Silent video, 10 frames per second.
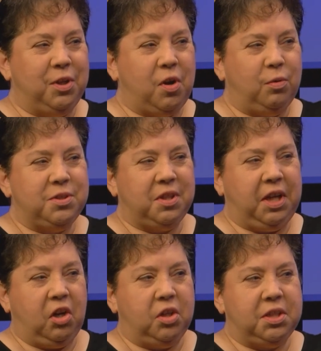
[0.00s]
It's a
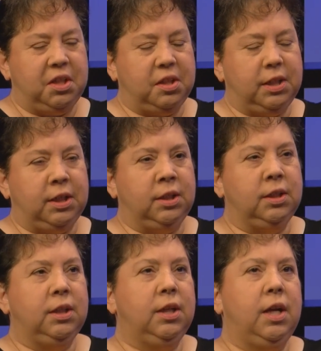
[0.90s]
guaranteed thing,
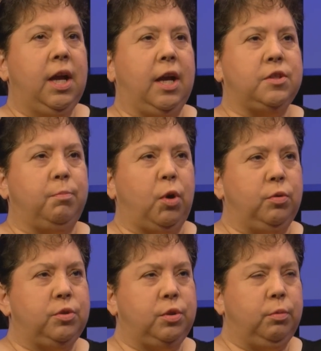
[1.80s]
as
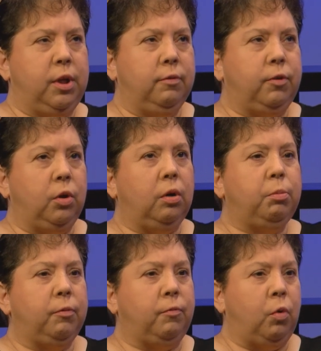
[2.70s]
opposed to if you're a
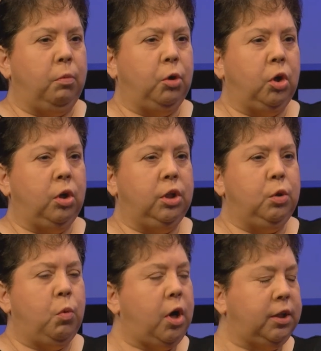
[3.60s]
performer and
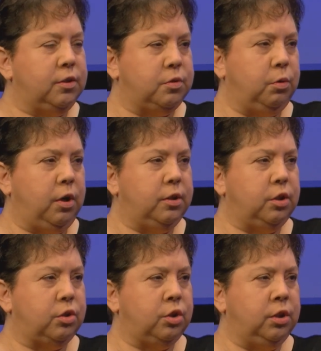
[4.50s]
you walk into an
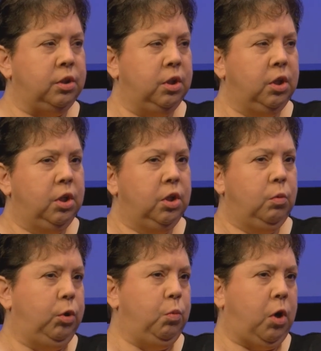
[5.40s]
audition,
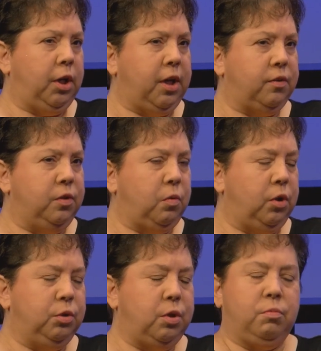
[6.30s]
when you walk out the door,
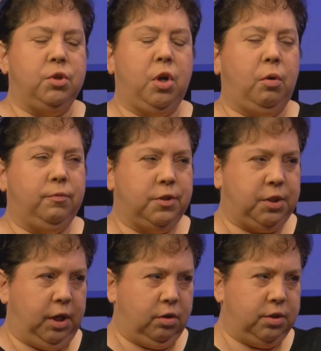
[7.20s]
you don't know if it's
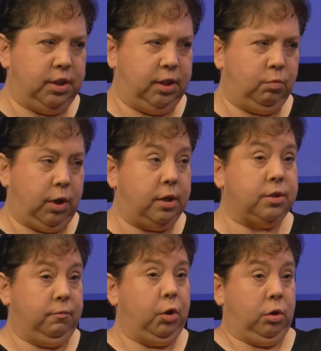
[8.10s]
guaranteed.
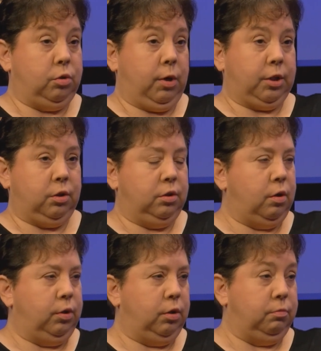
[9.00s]
Whereas if you're a director,
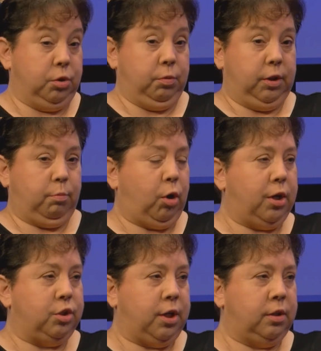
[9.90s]
you're doing the
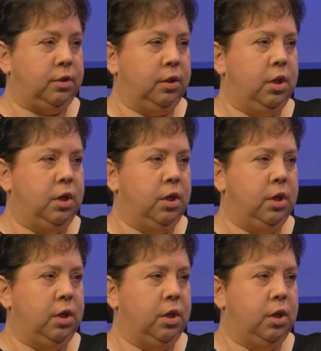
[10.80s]
project.